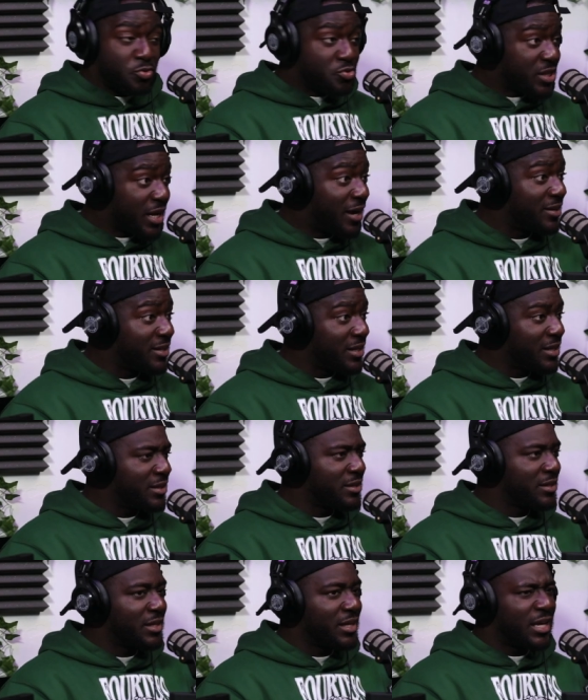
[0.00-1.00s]
Pulls it out, yeah?
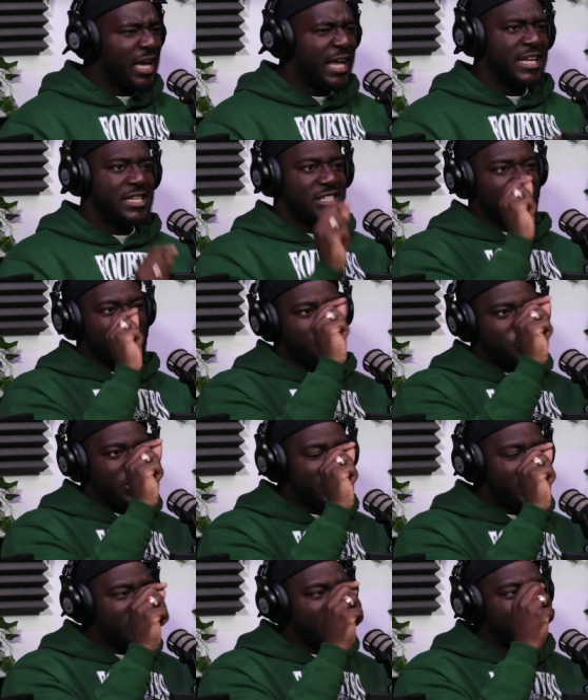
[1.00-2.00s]
And it is a,
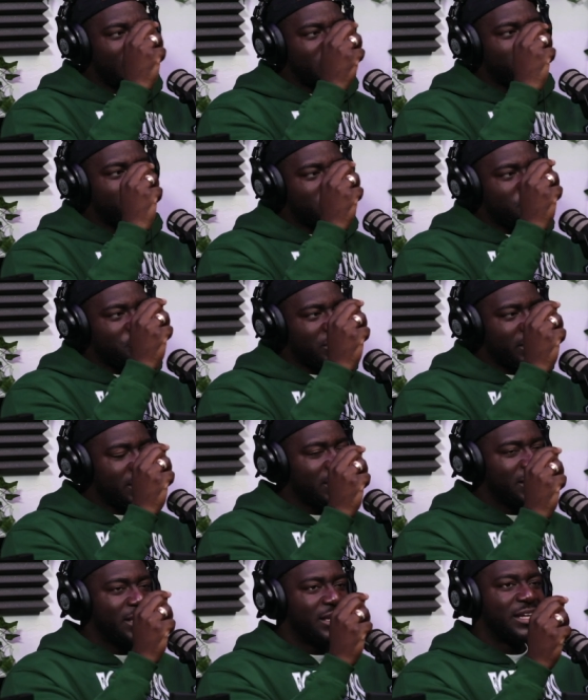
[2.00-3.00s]
it's, attached to a string.
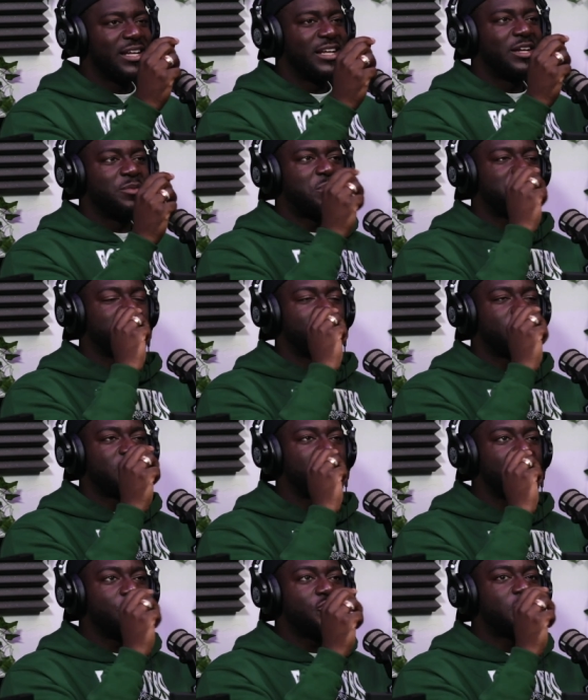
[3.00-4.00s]
But she
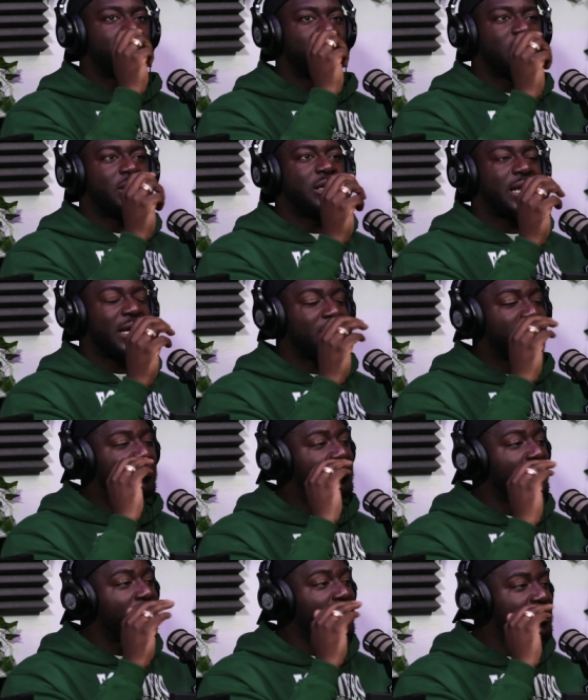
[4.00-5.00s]
continued to pull out like
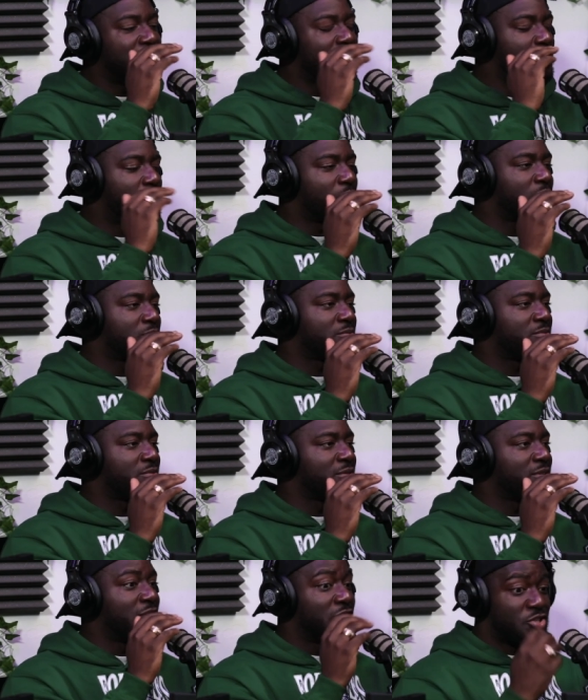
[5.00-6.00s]
30, bro.
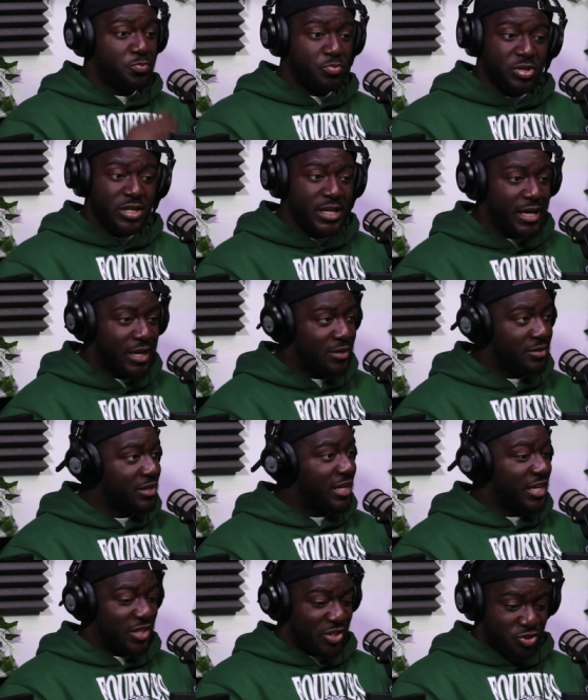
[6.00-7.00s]
Just pulling it out.
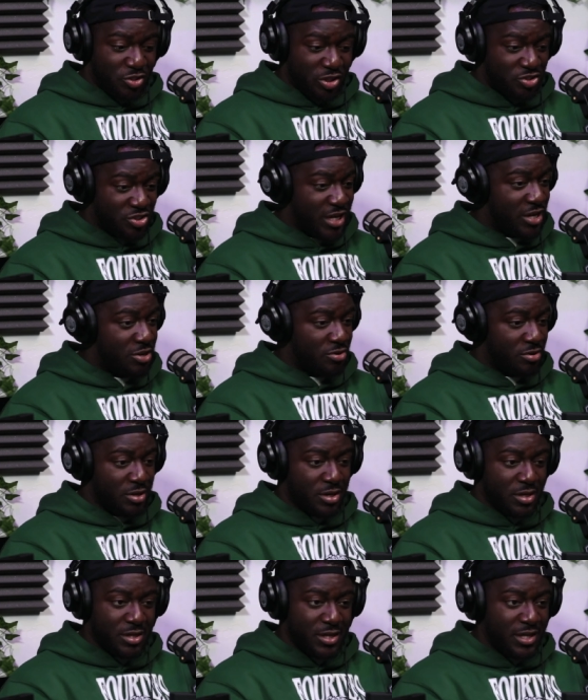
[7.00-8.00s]
The string's just getting
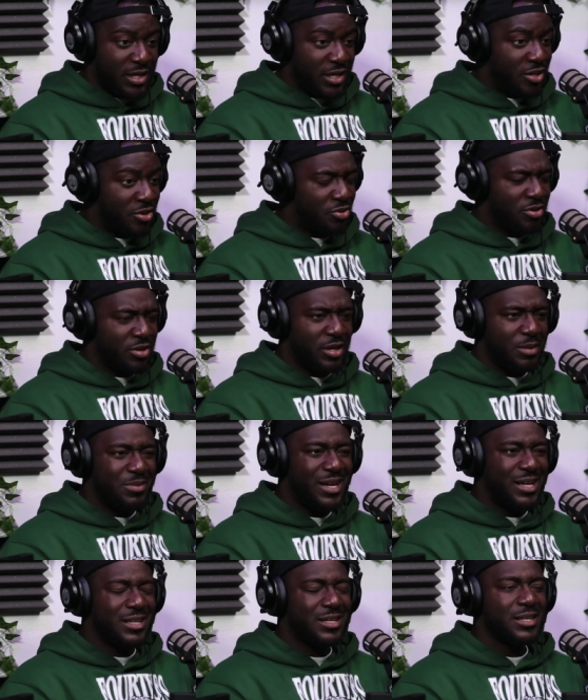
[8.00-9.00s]
longer, longer. I'm
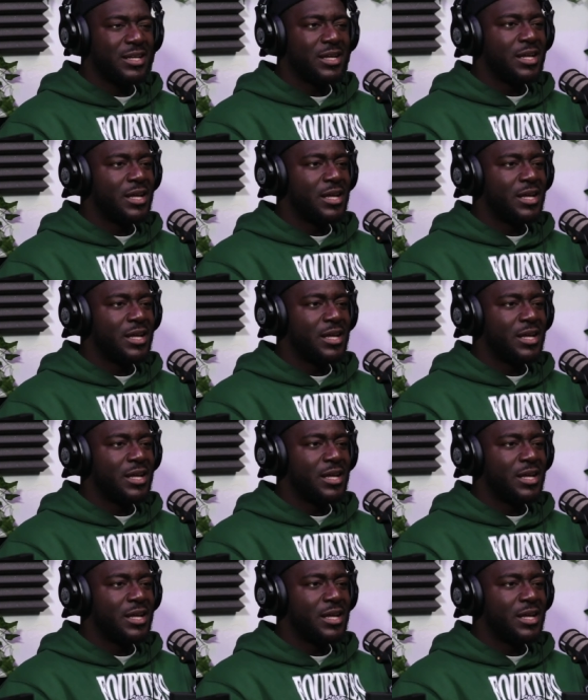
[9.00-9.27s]
like,